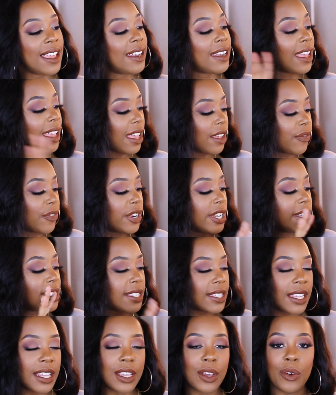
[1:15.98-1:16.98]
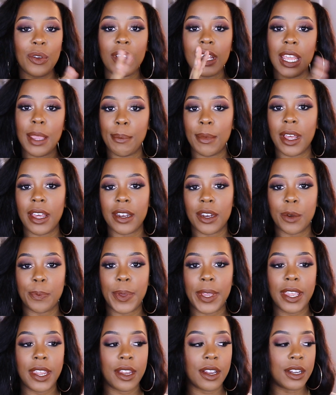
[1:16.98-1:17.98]
And every single lip liner
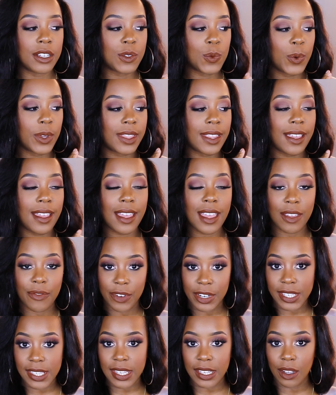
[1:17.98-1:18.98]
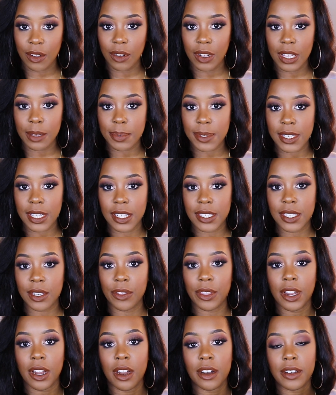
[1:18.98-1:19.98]
pairs with every single lipstick. So
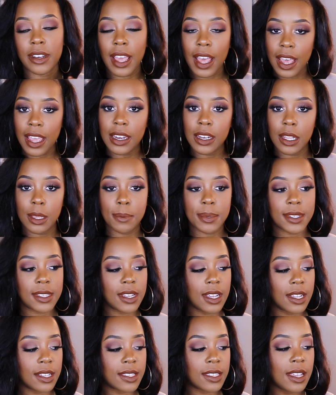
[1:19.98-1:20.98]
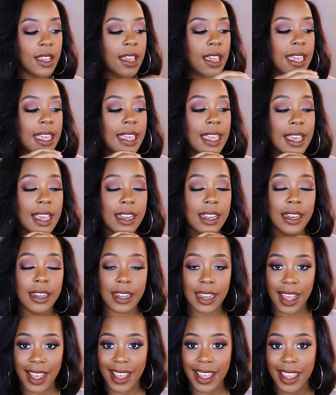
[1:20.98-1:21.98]
there are nine lipsticks
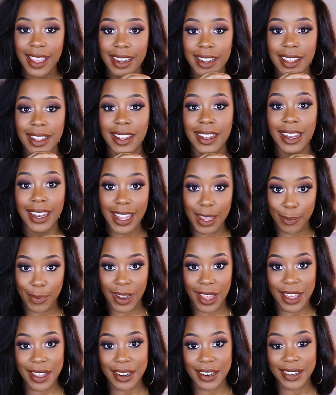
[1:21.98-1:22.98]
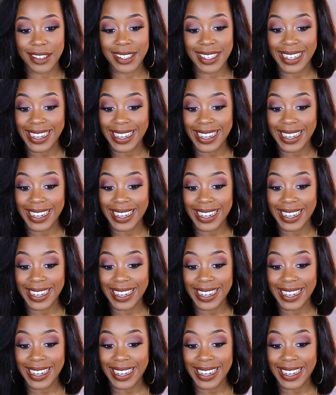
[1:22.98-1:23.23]
and nine lip liners.